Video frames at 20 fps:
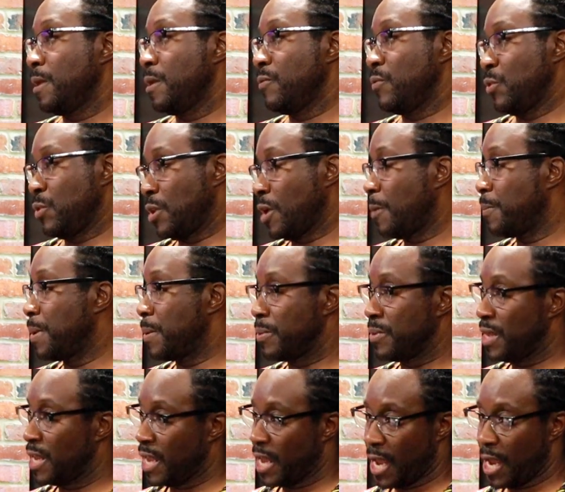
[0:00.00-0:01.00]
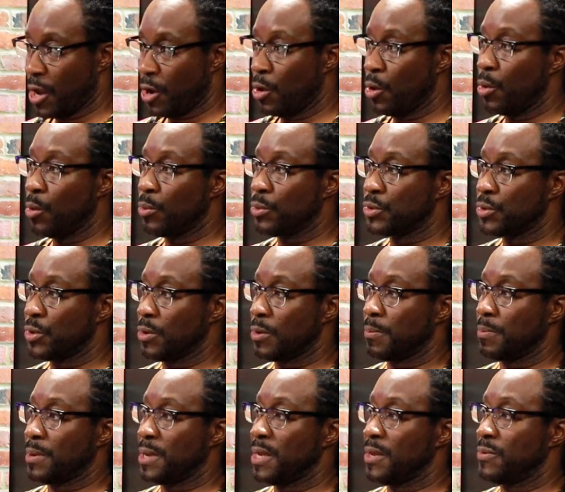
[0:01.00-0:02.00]
If you tell people they can't go
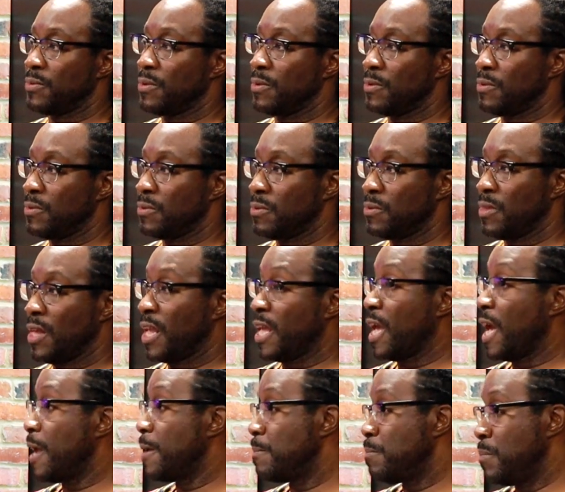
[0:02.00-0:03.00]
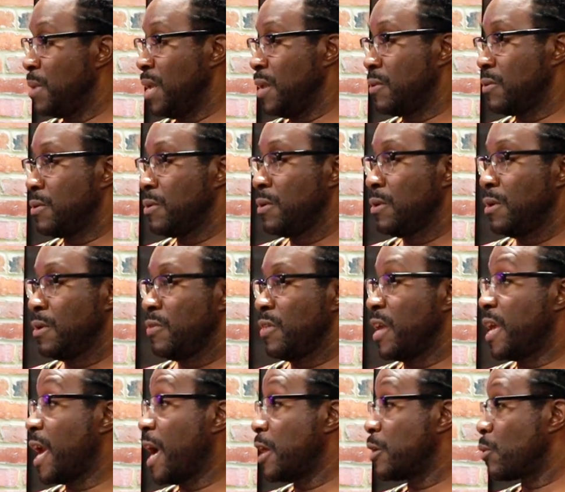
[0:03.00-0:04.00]
certain places, they can't meet,
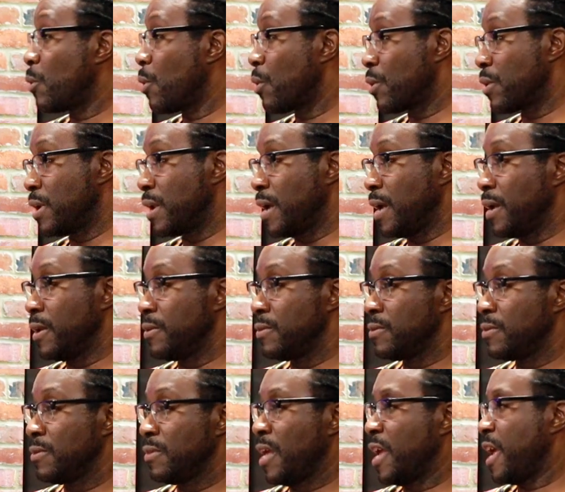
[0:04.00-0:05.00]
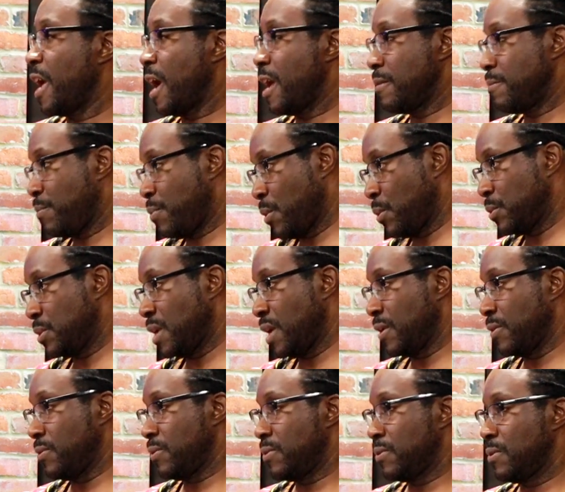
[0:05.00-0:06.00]
they can't organize, they can't
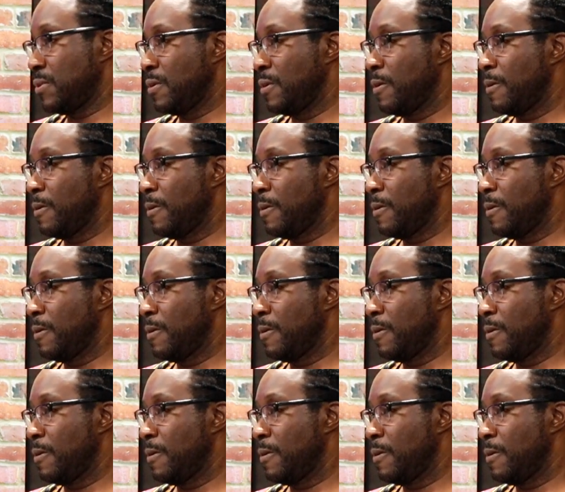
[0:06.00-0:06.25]
protest.